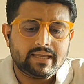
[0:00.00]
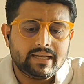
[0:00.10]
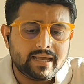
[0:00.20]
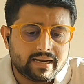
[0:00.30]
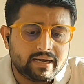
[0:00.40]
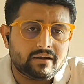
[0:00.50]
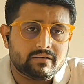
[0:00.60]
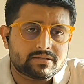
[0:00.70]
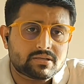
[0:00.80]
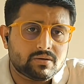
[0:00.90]

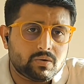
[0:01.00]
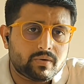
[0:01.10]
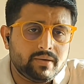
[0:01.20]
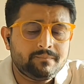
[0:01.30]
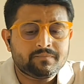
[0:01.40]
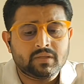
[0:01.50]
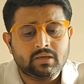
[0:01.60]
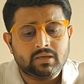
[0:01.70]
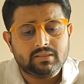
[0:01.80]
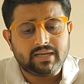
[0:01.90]
inherent risk. Okay,
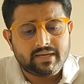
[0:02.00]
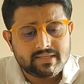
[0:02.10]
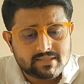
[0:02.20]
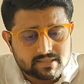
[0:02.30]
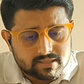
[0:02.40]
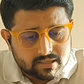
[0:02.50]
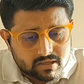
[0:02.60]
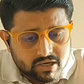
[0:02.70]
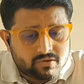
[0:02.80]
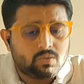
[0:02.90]
that is
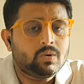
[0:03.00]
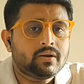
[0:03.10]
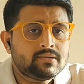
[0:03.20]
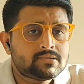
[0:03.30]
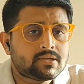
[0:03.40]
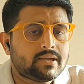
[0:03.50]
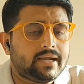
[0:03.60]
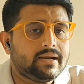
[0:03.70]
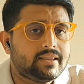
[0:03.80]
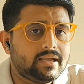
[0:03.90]
controlled risk,
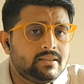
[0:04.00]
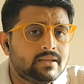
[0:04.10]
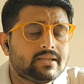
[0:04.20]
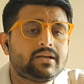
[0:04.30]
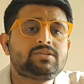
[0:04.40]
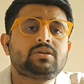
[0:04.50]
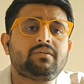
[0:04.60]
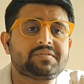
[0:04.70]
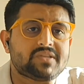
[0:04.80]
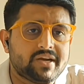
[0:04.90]
and then that
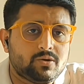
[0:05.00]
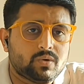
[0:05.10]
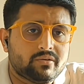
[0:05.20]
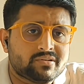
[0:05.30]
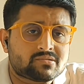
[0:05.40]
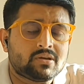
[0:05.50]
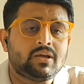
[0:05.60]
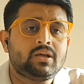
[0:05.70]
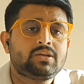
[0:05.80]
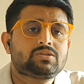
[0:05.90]
is residual risk.
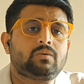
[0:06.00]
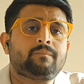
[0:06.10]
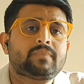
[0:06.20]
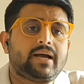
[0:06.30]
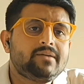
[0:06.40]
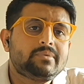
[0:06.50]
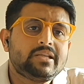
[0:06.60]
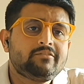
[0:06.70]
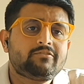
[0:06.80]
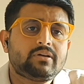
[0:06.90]
So I
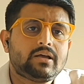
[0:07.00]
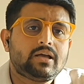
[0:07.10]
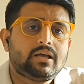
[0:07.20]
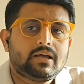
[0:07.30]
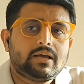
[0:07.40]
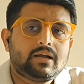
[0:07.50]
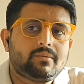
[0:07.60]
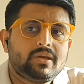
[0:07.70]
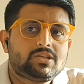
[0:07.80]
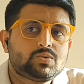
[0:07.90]
believe
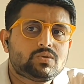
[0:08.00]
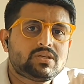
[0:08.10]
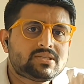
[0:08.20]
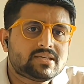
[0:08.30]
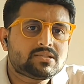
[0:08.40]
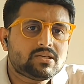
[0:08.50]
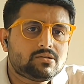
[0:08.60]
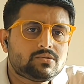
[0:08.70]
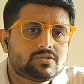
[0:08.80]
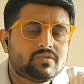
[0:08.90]
coming to this
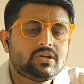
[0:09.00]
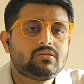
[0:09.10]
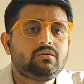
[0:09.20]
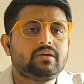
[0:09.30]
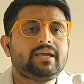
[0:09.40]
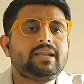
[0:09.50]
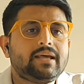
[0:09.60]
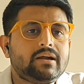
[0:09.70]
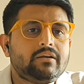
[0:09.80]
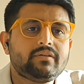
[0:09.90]
extent to this video,
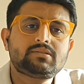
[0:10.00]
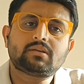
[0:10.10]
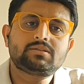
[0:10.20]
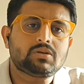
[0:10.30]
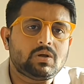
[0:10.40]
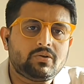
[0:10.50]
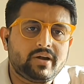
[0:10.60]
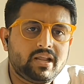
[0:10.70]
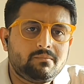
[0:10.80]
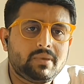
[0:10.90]
inherent risk is
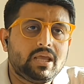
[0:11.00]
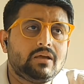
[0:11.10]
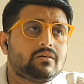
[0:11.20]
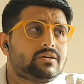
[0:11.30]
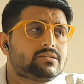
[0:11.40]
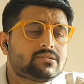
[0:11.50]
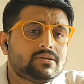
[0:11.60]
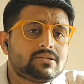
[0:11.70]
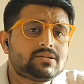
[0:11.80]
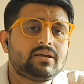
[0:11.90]
already being
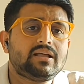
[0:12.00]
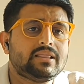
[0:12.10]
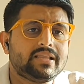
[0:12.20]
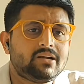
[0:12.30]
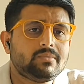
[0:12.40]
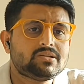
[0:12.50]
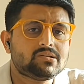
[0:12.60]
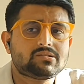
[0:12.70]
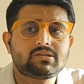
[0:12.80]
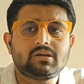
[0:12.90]
discussed. Let me
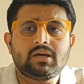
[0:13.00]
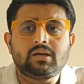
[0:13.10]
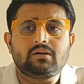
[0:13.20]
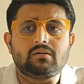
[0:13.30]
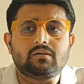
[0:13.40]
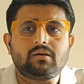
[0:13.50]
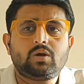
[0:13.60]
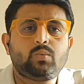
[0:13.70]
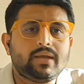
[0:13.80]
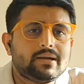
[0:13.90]
just
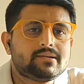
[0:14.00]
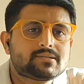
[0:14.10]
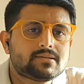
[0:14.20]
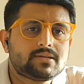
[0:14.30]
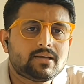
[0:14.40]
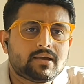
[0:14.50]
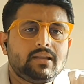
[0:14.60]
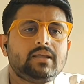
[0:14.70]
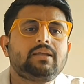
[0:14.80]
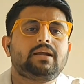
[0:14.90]
quickly discuss it
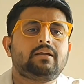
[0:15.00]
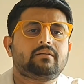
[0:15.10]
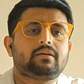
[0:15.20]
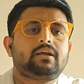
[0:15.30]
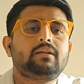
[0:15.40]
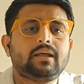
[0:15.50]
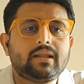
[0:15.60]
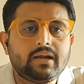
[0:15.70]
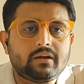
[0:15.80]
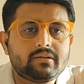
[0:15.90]
again.
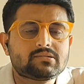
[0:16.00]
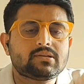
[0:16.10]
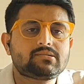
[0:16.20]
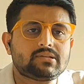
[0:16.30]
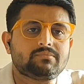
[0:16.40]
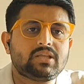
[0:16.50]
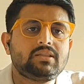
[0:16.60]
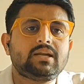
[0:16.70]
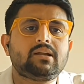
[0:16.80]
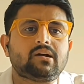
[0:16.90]
Inherent risk is
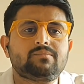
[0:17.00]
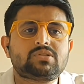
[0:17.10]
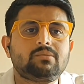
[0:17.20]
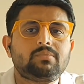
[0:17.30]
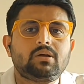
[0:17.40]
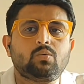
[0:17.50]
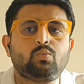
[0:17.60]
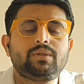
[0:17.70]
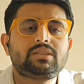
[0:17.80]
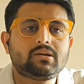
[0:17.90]
something that comes up
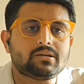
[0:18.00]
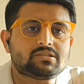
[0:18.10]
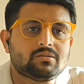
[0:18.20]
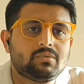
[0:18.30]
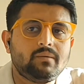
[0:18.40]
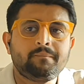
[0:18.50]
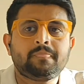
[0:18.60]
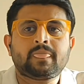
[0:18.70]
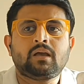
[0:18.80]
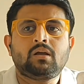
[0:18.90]
with the customer,
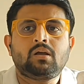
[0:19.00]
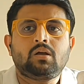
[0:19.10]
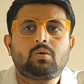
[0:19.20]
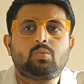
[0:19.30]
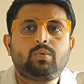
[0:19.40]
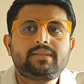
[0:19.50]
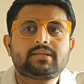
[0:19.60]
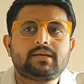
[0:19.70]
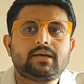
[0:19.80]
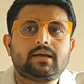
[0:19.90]

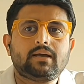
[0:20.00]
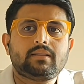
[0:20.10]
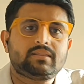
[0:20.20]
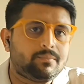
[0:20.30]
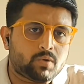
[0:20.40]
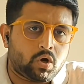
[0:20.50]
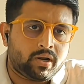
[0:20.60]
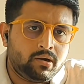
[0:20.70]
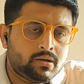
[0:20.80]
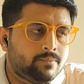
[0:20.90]
with the
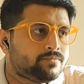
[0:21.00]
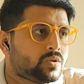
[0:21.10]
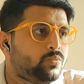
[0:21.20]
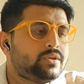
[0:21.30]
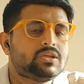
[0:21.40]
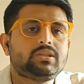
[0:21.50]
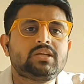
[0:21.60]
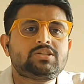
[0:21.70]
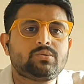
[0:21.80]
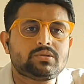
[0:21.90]
product,
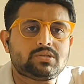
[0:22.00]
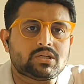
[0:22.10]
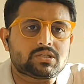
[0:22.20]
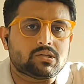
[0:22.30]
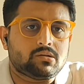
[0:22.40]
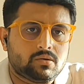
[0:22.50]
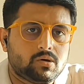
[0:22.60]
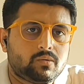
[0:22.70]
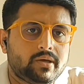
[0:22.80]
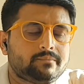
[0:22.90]
with the jurisdiction.
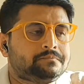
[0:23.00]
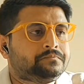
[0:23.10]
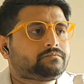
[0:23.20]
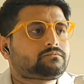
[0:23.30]
Okay,